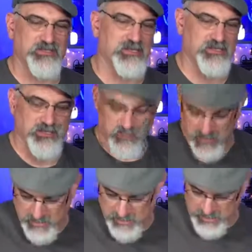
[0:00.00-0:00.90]
is like super
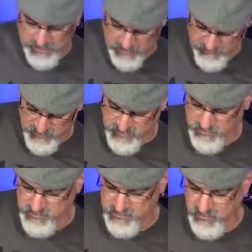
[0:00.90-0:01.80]
high gain. Like if I was to
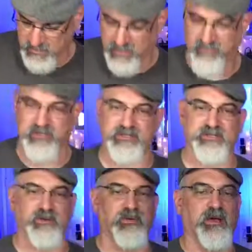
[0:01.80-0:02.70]
use, I've got a
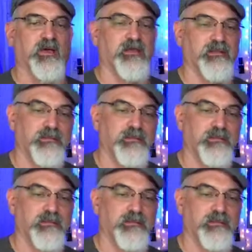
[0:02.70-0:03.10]
Sir Raya.